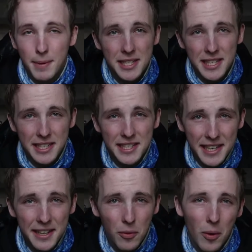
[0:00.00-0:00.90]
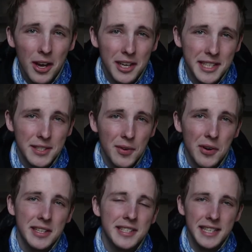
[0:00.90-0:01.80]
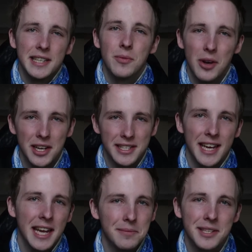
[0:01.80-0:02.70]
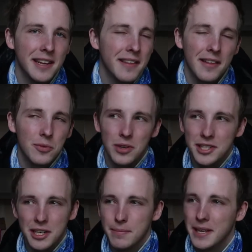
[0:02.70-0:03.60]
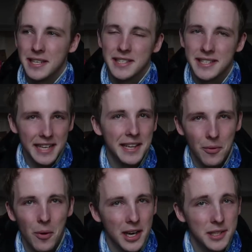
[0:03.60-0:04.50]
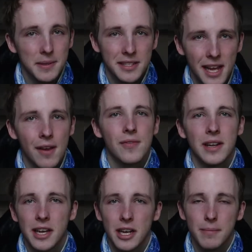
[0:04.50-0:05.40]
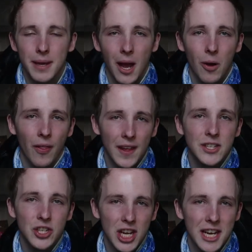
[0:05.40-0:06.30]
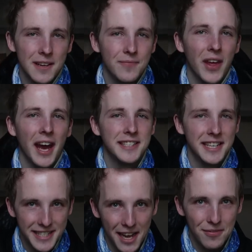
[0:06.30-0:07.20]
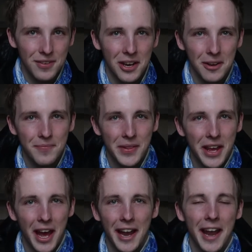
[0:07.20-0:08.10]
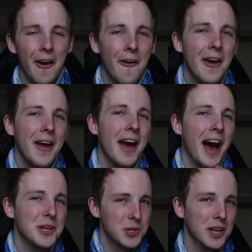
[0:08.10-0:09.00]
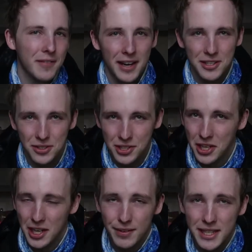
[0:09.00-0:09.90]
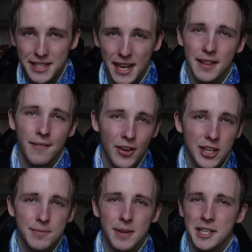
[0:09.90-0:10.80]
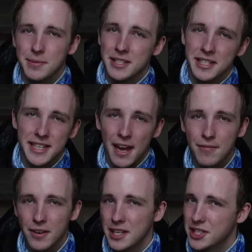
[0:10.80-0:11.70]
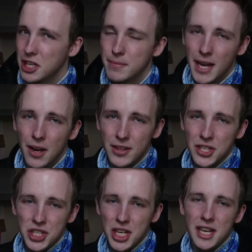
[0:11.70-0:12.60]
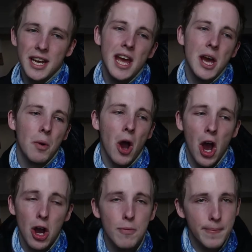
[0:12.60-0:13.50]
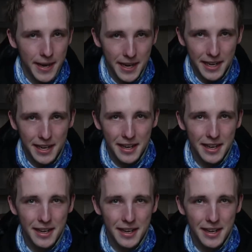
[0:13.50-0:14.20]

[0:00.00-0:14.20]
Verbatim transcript: so basically it's still in the works, is run, still in the works. I keep saying that's what it's going to be, it's still in the works, but it's definitely going to be out this year. That is a definite. And now, I shouldn't have had such an early release date in the first place, but it's a definite it's going to be out this year. We're hoping,